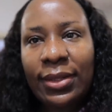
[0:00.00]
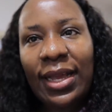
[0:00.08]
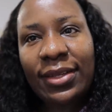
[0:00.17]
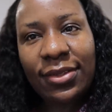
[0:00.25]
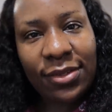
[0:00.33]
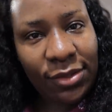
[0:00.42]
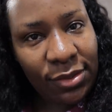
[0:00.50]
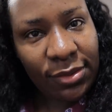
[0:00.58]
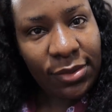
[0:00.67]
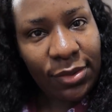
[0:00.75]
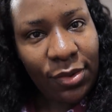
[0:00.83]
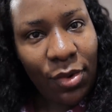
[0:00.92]

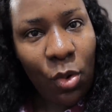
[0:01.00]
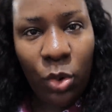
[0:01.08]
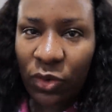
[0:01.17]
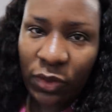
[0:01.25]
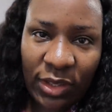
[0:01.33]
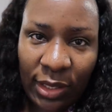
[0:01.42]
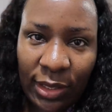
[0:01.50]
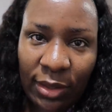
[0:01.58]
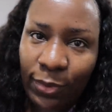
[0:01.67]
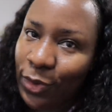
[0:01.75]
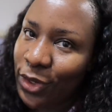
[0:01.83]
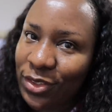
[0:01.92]
That's wishful
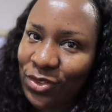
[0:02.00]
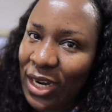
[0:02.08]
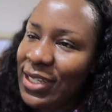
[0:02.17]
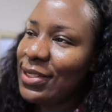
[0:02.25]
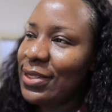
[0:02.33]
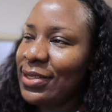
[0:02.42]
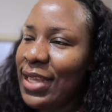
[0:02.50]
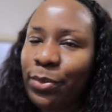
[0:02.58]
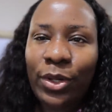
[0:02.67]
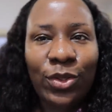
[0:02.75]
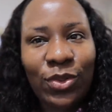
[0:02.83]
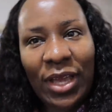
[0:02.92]
thinking, because reality is that
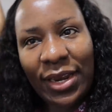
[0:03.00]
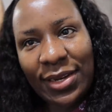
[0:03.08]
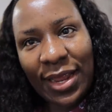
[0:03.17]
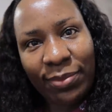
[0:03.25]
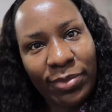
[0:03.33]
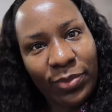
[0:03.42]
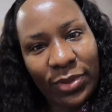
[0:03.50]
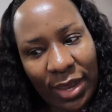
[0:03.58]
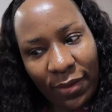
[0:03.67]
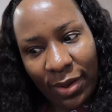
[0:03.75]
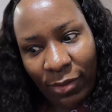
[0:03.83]
I'm going to carry that baby now.